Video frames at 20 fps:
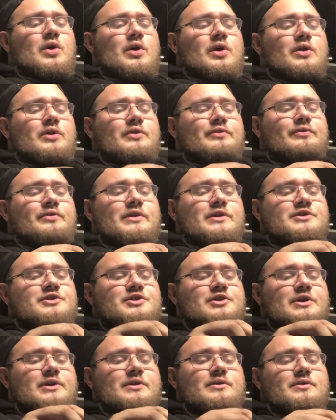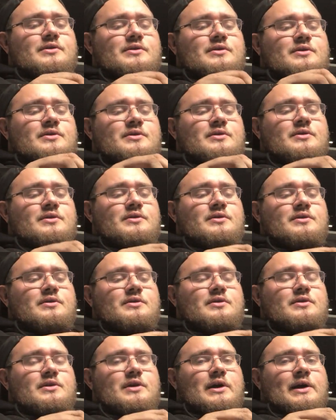all of this shit,
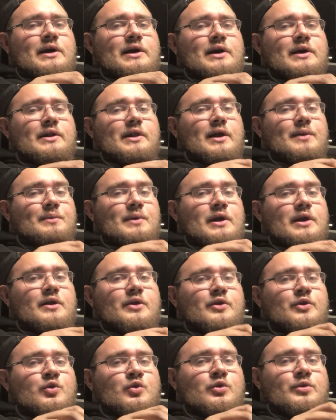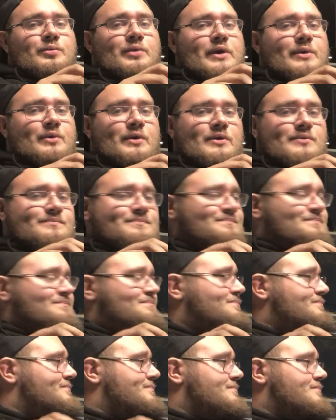like my intercooler piping,
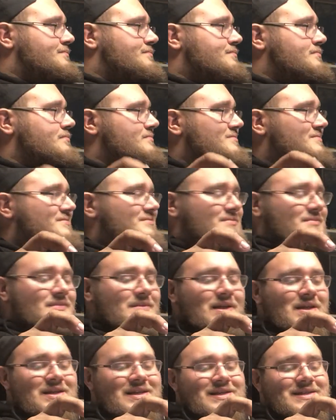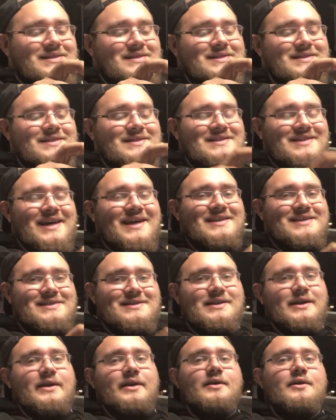is
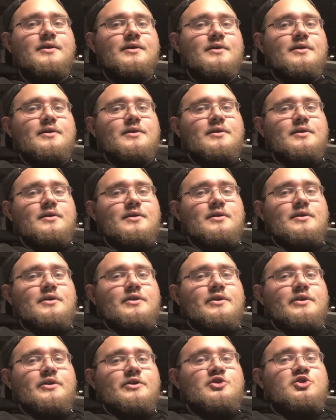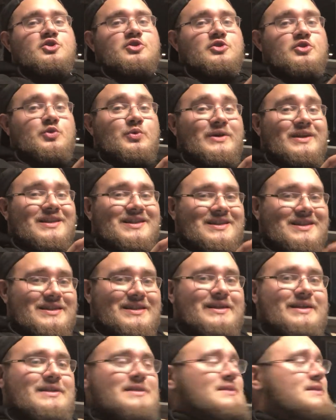tested to at
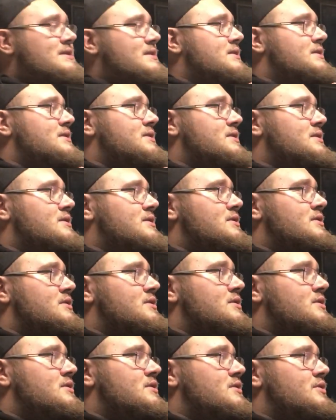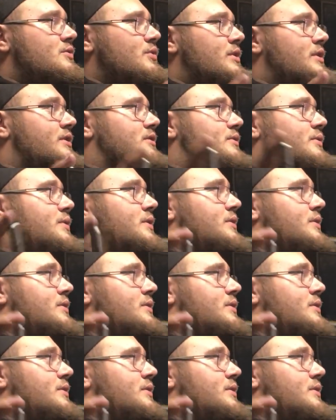least with